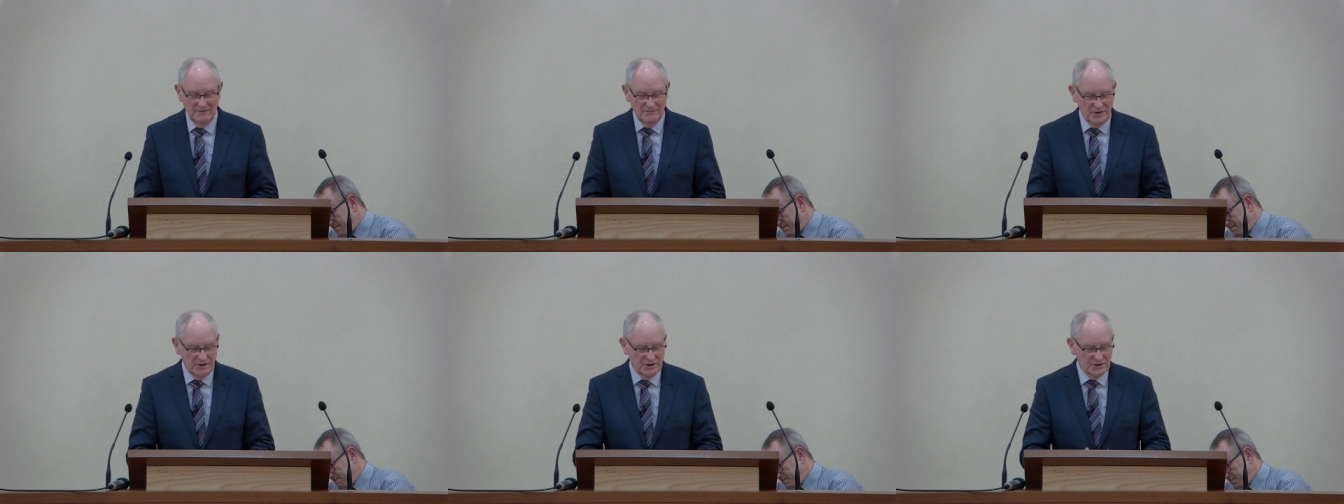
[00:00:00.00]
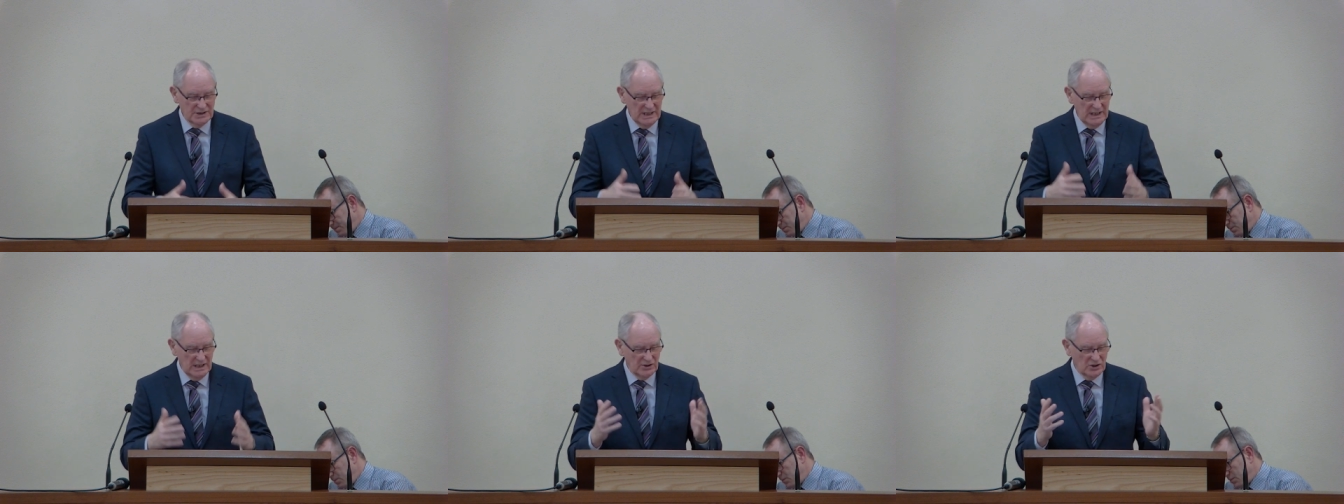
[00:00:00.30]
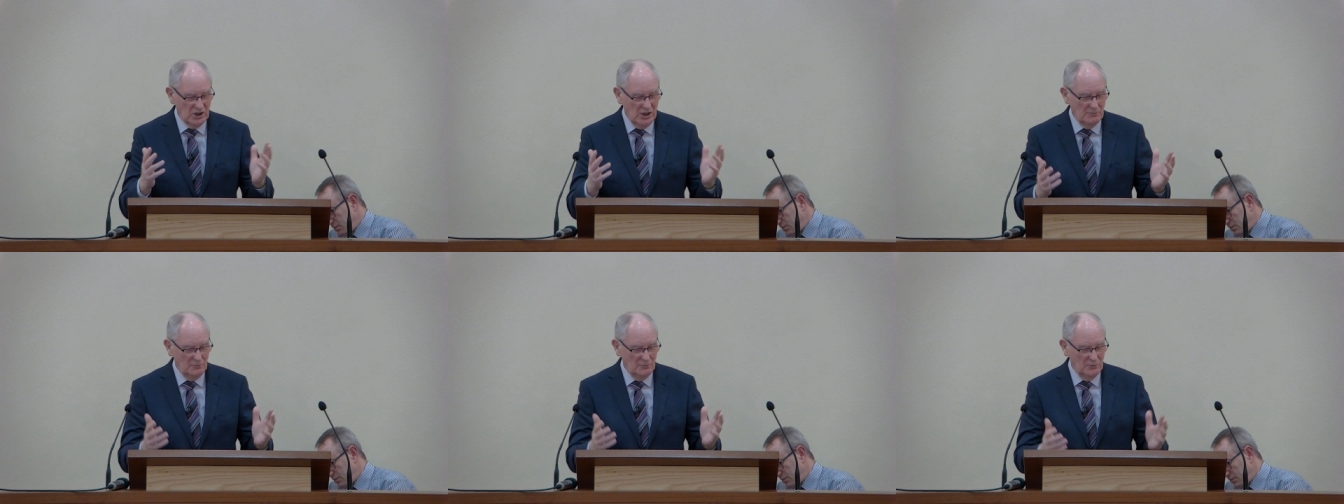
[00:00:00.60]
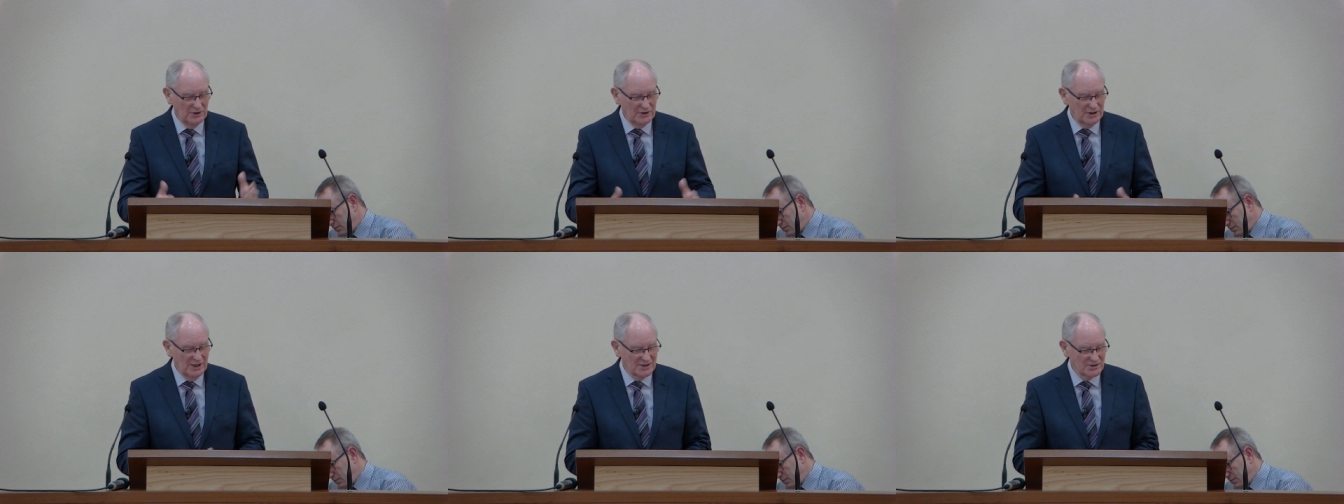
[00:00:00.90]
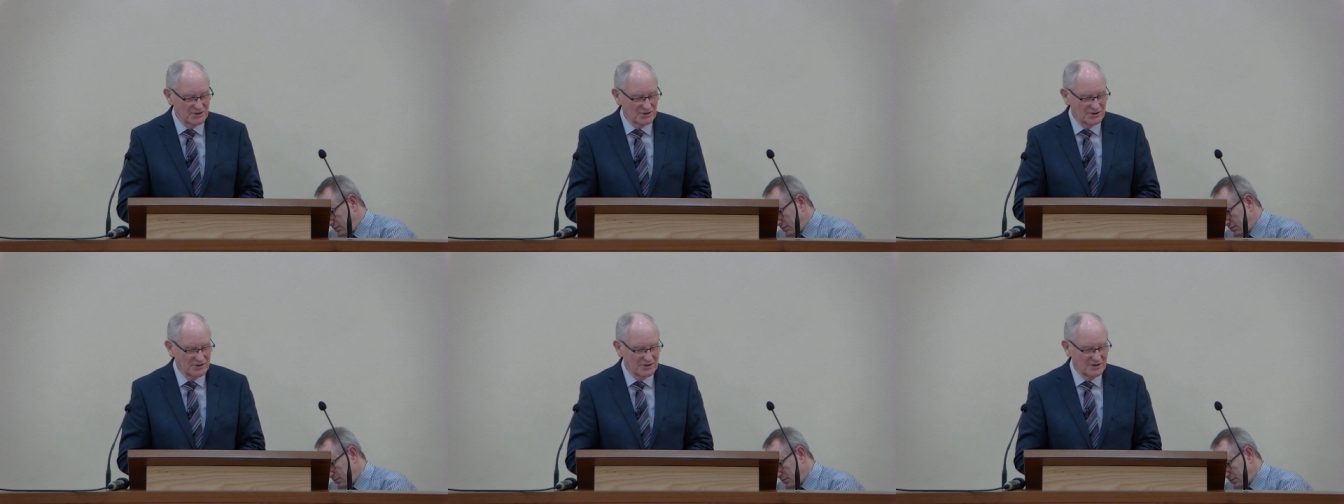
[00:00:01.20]
If they say, Come with
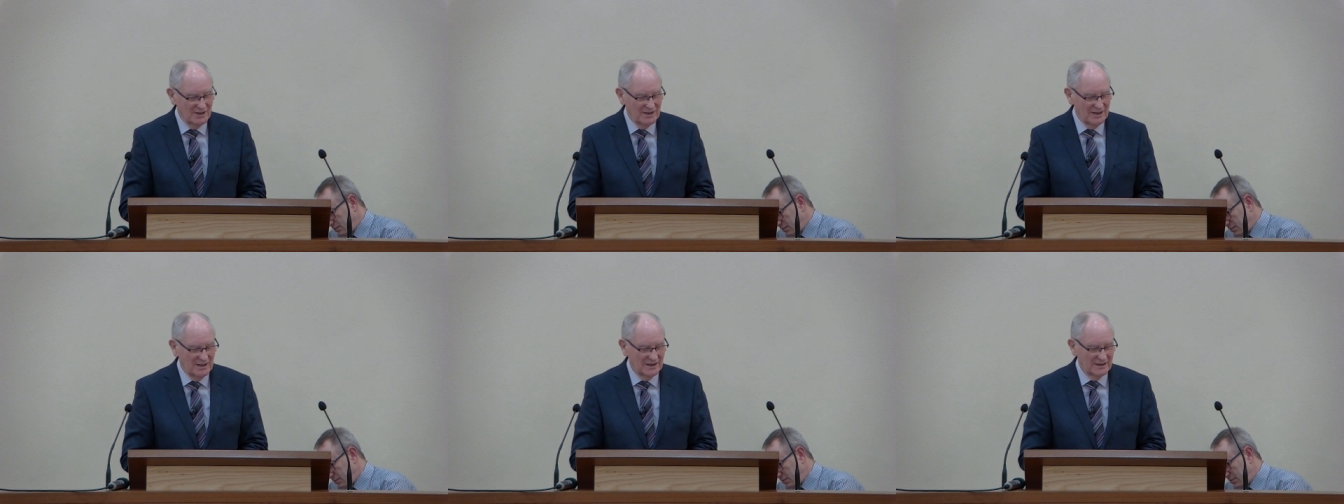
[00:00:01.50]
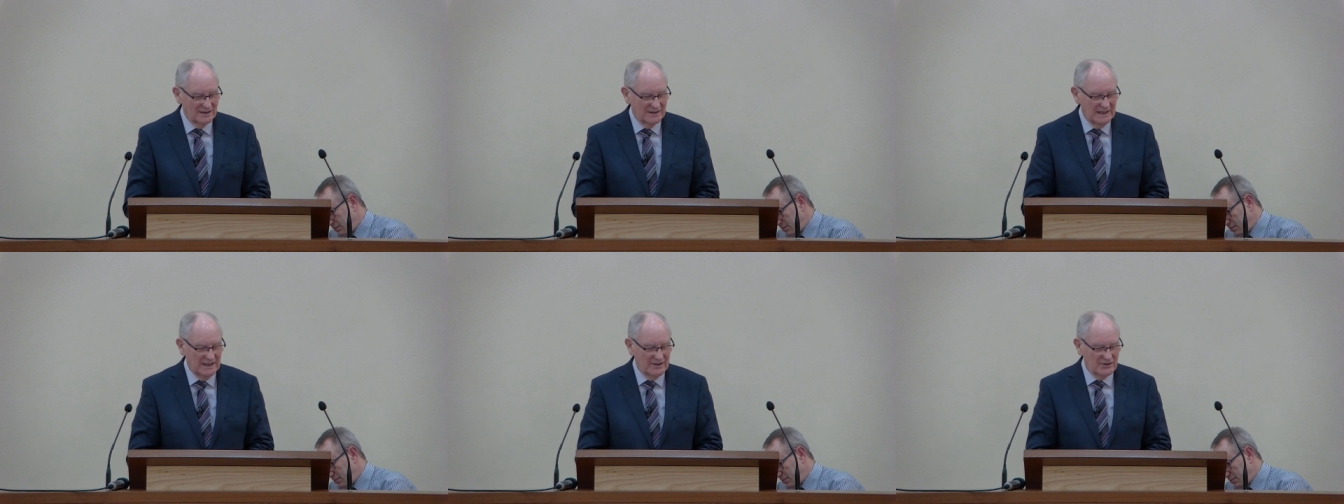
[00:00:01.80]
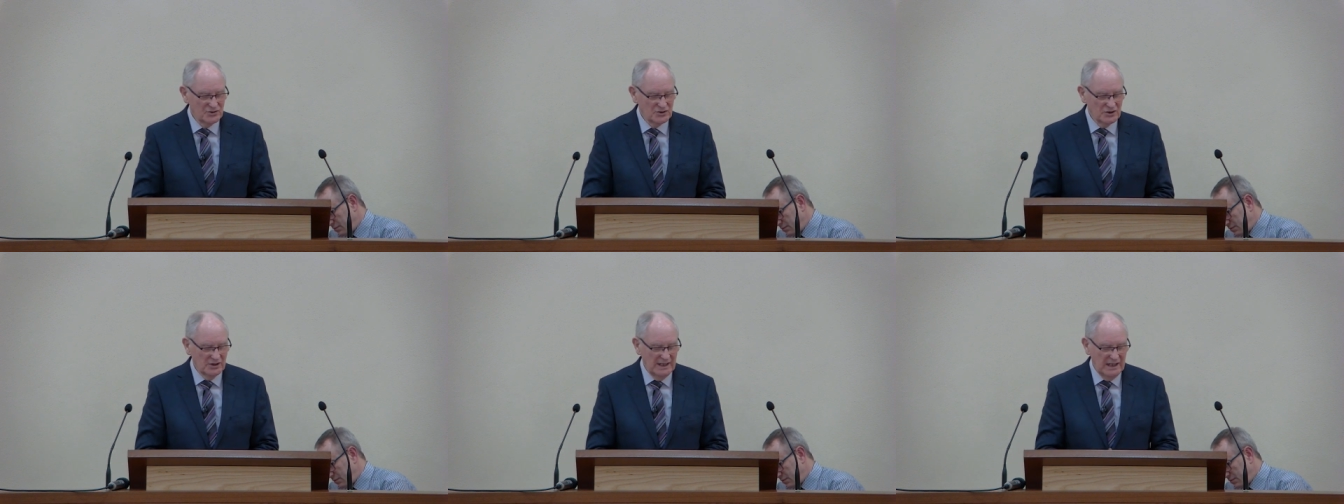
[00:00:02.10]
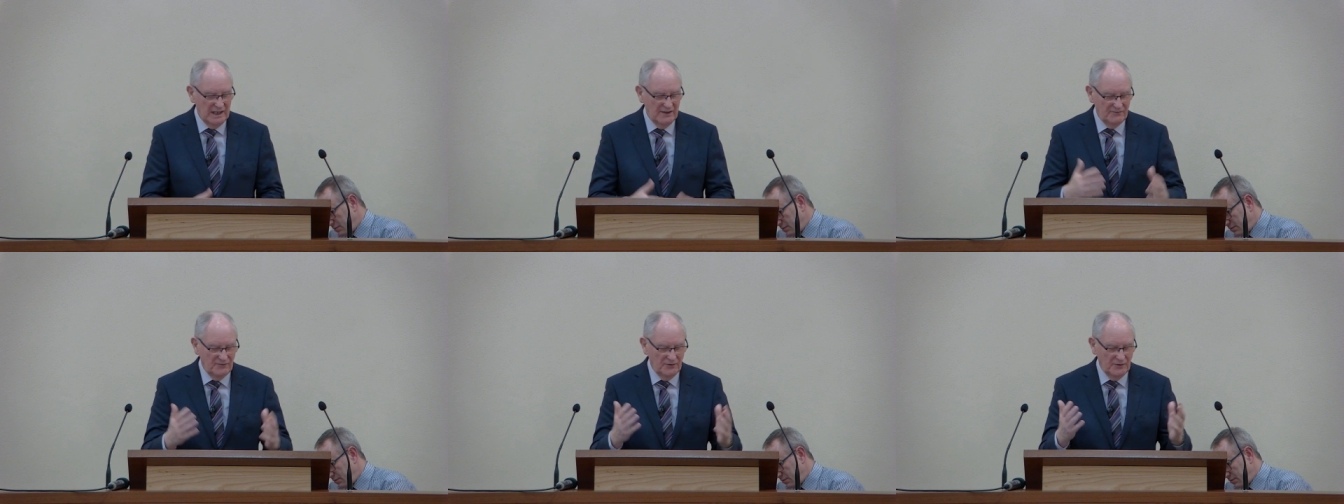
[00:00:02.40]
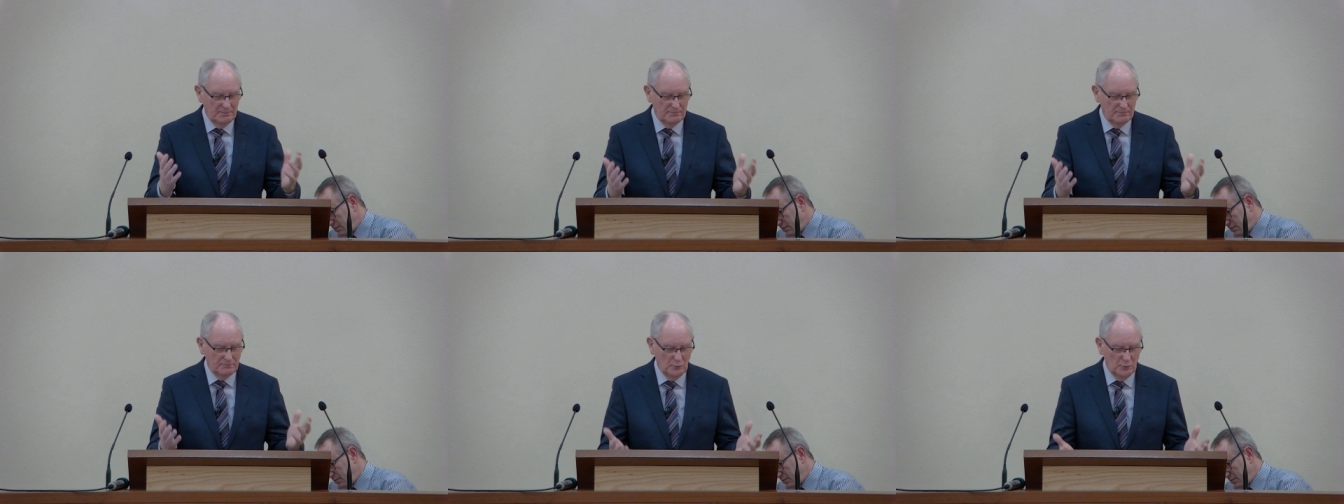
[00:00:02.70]
us, let us lay
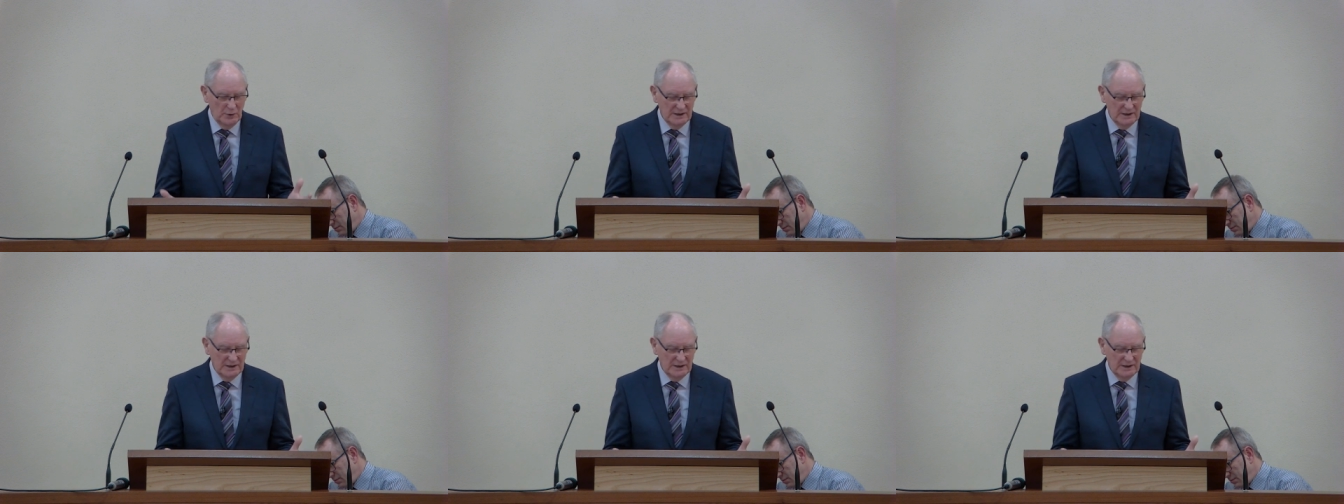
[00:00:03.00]
for,